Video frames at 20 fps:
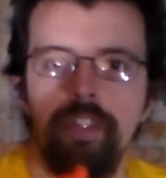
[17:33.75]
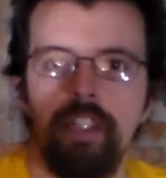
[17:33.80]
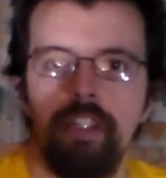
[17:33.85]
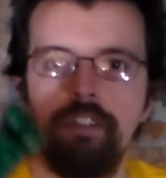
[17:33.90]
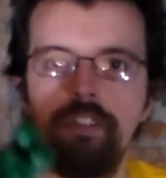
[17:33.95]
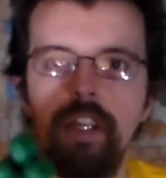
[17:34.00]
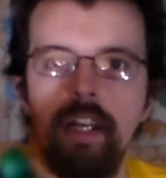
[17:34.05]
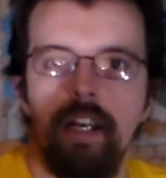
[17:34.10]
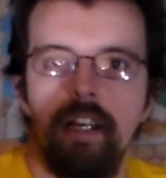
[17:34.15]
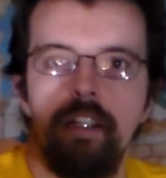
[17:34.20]

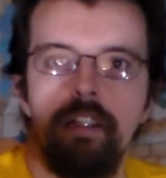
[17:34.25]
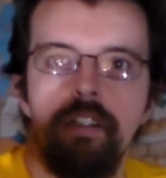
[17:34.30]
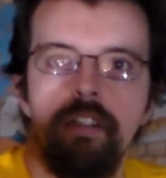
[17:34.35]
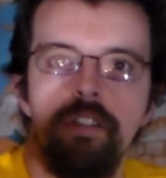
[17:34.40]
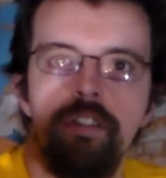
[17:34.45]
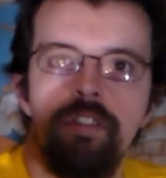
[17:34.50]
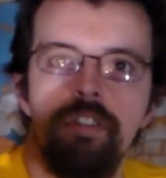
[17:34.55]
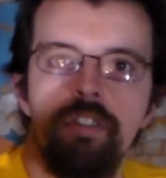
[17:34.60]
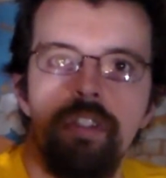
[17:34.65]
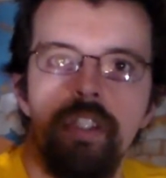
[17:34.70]
He's got
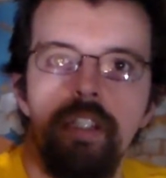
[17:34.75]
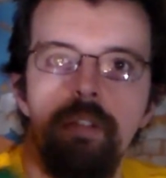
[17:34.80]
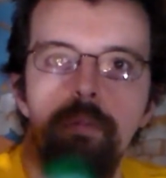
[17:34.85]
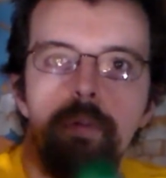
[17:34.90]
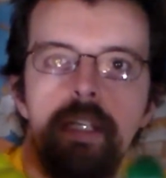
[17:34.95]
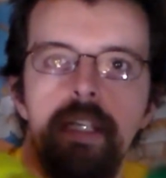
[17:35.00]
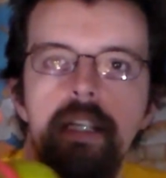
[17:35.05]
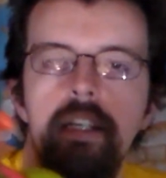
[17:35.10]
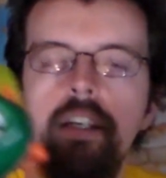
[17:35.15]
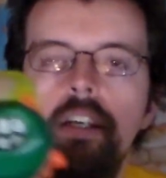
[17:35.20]

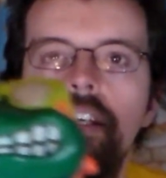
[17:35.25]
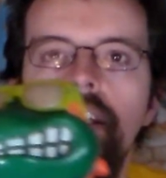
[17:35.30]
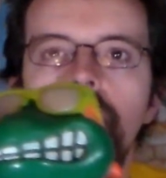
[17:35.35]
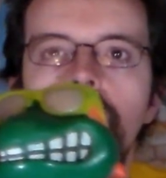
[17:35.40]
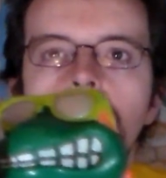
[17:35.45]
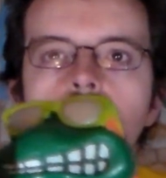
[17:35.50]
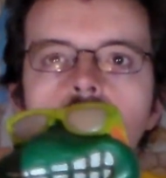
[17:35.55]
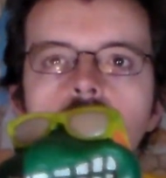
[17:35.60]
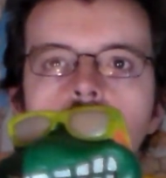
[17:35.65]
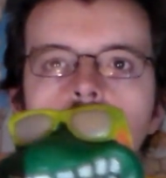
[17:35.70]
seaweed,
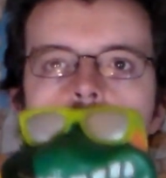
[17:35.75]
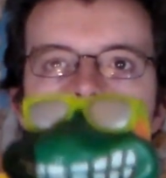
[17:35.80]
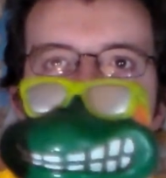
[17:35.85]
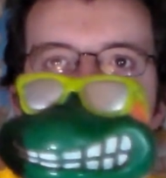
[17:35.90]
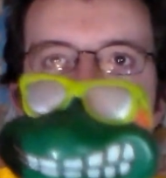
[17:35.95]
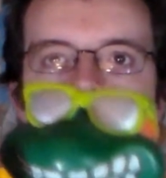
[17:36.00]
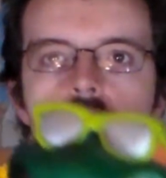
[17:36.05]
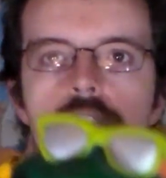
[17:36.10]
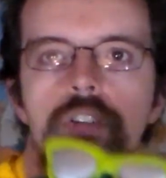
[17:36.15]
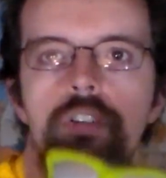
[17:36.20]

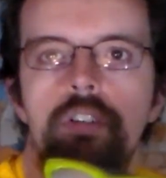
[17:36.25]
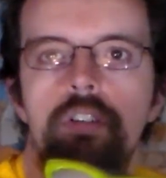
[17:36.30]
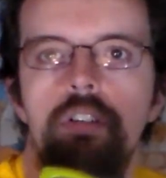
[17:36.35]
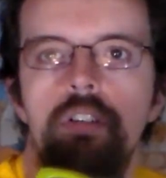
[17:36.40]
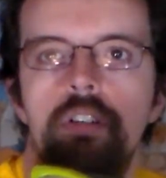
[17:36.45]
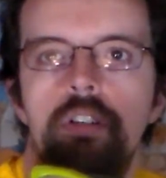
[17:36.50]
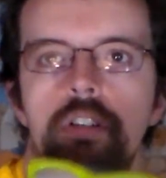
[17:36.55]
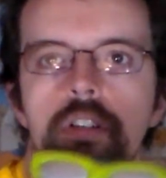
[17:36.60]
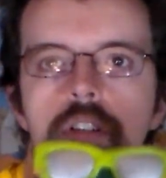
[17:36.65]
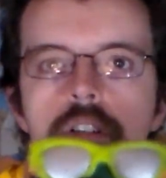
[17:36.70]
like just
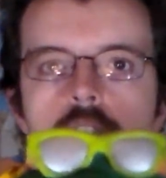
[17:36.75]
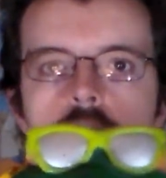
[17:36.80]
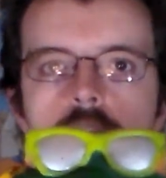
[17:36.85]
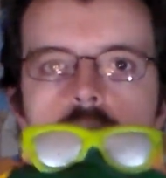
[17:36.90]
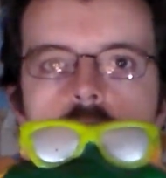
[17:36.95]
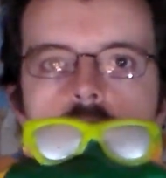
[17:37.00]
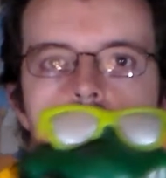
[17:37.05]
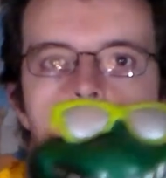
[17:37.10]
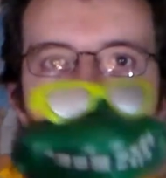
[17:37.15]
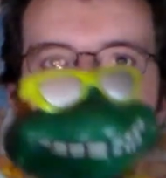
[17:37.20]

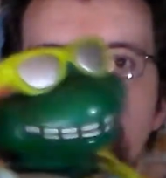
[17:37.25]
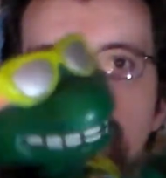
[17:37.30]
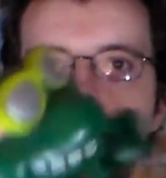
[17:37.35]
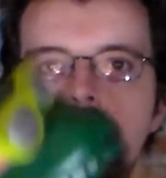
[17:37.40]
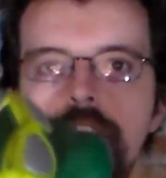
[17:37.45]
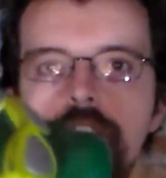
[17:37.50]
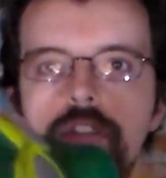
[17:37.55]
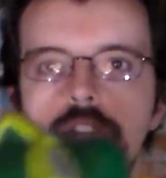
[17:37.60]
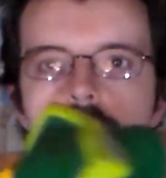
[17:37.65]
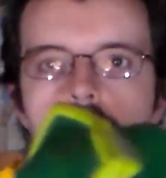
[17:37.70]
tucked in all
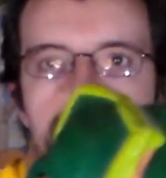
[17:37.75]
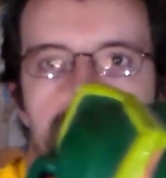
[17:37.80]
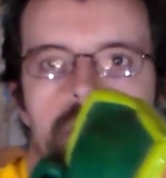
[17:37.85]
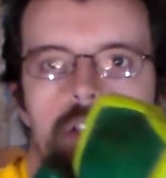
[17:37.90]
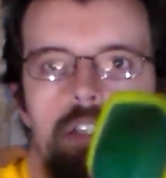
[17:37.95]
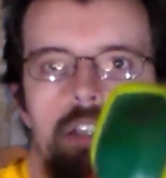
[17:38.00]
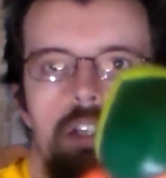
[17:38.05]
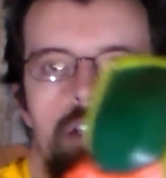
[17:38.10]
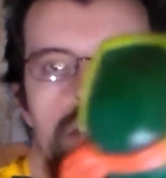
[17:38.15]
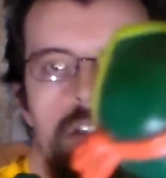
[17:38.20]
these
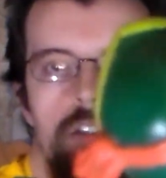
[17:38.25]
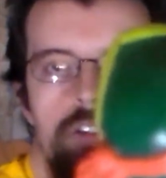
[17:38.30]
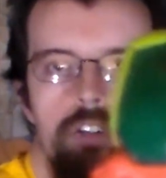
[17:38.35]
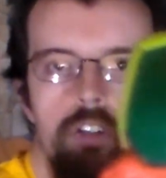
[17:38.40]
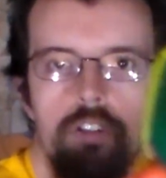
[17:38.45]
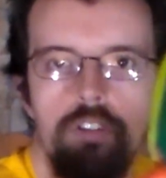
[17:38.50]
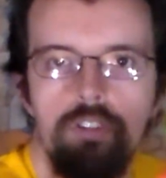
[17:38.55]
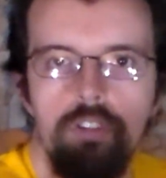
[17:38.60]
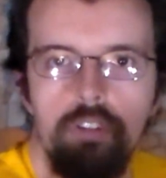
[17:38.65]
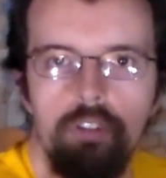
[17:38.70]
different little
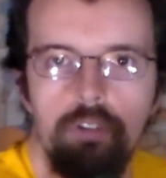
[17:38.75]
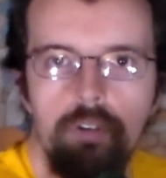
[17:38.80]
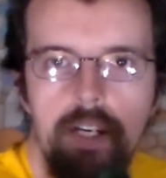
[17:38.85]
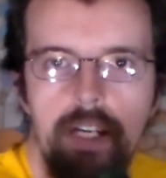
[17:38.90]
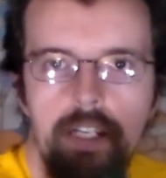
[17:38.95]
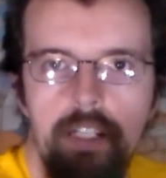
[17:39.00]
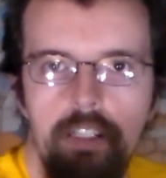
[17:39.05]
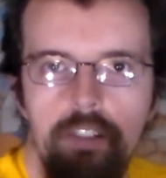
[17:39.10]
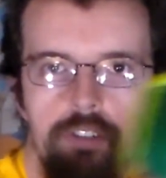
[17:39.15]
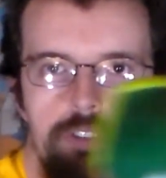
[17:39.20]
nooks and
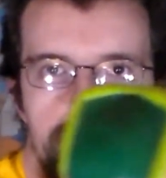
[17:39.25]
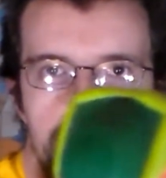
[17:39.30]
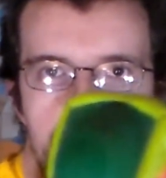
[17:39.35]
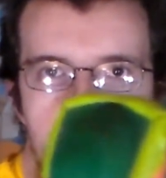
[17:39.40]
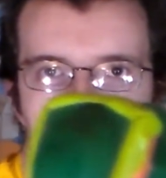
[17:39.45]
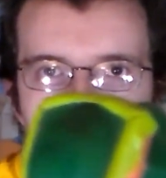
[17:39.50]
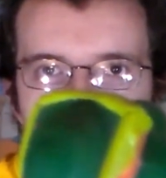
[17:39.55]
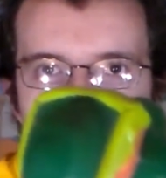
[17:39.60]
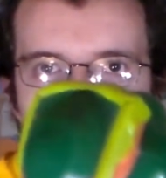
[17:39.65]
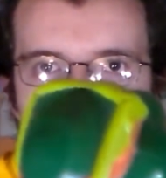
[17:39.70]
crannies and
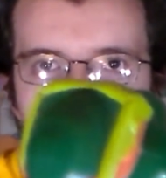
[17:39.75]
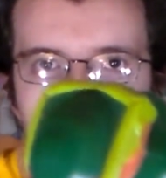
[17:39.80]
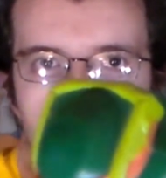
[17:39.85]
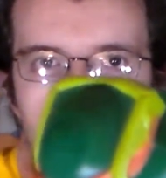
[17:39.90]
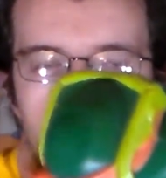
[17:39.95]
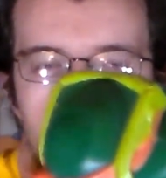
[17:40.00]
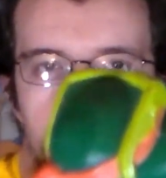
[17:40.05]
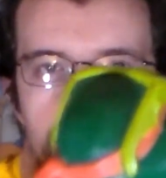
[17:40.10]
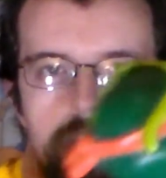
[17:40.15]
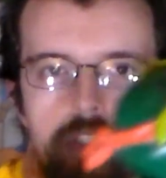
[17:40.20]
areas
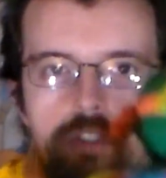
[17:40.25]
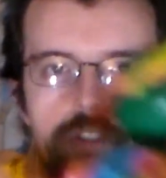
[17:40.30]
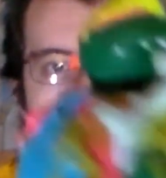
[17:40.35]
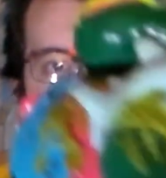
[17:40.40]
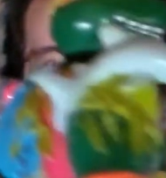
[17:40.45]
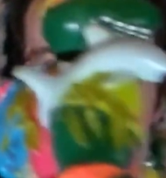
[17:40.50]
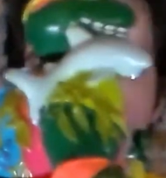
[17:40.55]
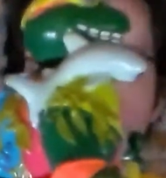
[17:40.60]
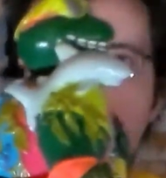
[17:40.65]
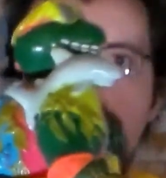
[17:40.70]
all over his
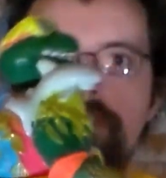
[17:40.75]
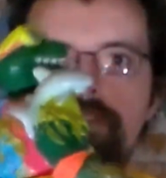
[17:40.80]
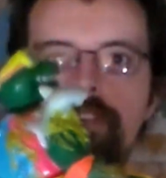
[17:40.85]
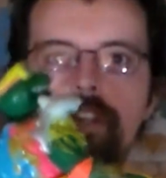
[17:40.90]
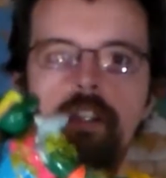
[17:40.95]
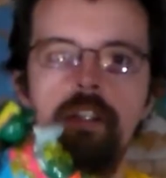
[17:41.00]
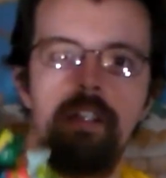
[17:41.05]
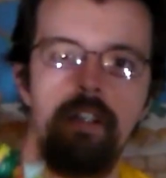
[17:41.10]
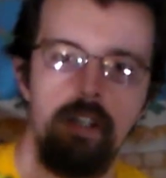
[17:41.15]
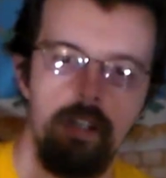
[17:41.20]
swim
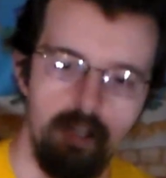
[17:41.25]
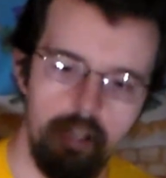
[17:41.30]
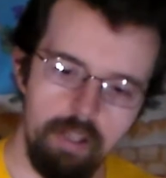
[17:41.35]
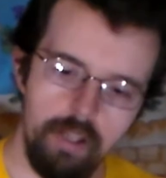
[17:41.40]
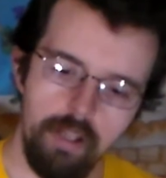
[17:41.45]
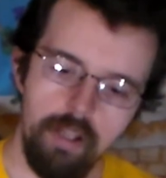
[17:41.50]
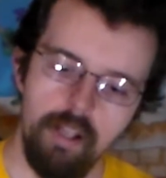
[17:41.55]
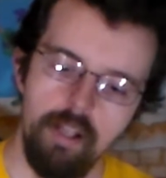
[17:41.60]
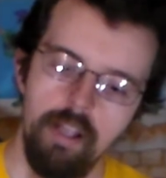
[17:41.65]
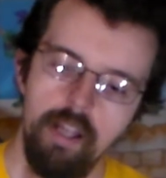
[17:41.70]
outfit.
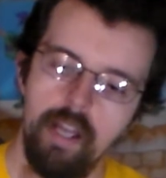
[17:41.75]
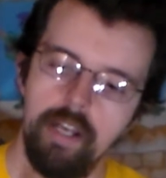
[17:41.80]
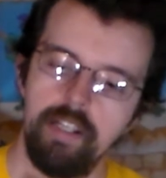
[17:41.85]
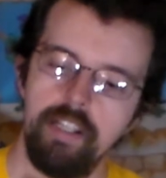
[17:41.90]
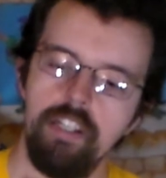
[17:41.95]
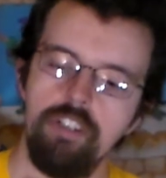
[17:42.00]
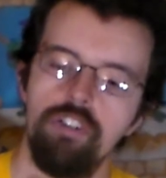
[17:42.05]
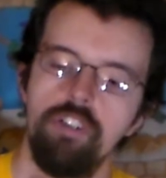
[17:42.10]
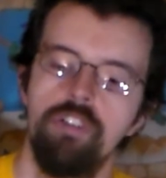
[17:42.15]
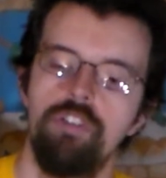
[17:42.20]
And
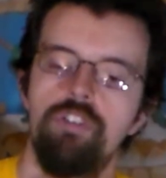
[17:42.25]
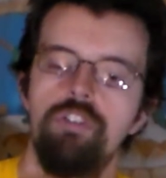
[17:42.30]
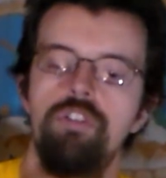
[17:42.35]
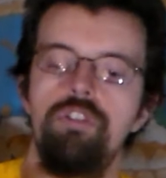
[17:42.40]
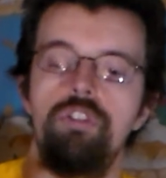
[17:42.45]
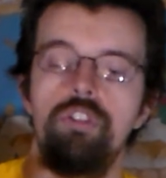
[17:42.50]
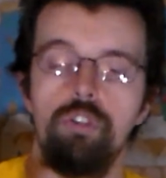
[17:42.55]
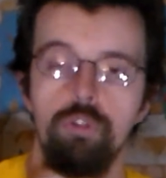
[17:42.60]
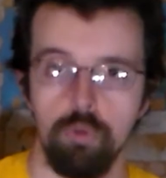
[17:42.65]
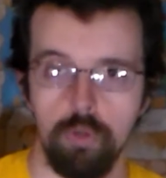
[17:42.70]
he just
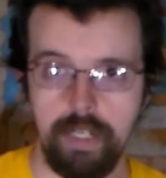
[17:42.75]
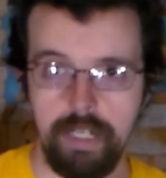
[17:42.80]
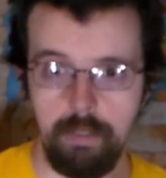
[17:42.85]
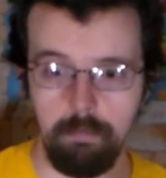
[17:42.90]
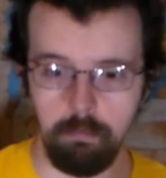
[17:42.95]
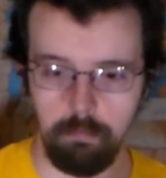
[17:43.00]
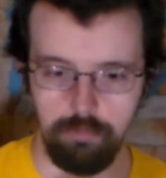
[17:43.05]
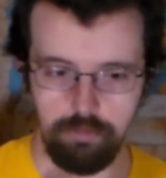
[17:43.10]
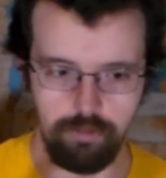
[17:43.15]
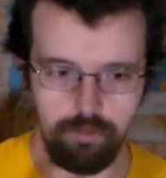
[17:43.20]

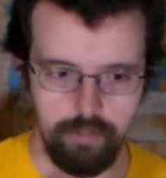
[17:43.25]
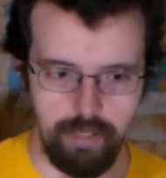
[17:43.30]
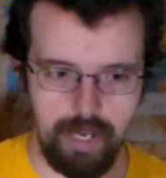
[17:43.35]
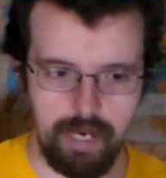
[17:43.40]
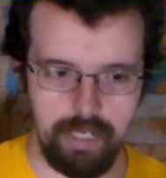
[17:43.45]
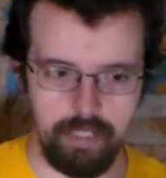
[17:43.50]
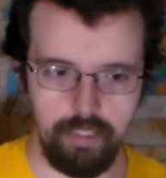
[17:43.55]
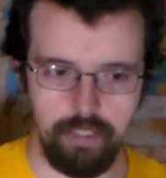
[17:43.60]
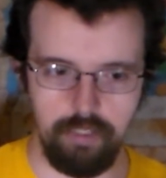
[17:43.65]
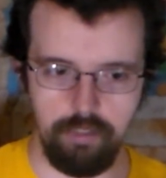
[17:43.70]
screams
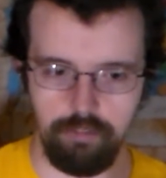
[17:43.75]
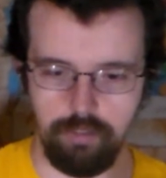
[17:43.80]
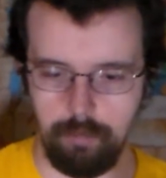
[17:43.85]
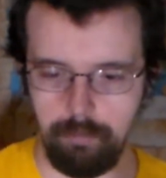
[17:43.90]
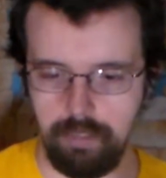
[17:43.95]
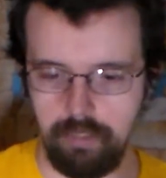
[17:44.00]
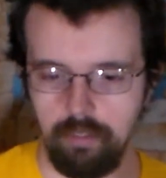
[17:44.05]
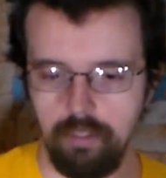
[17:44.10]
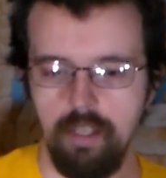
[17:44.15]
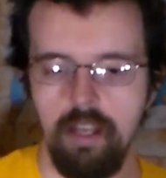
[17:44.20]
90s. I
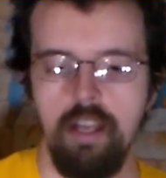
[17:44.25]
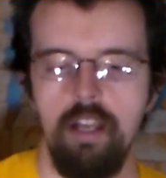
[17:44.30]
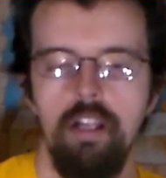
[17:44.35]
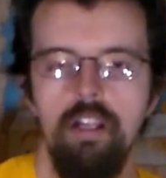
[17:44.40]
mean,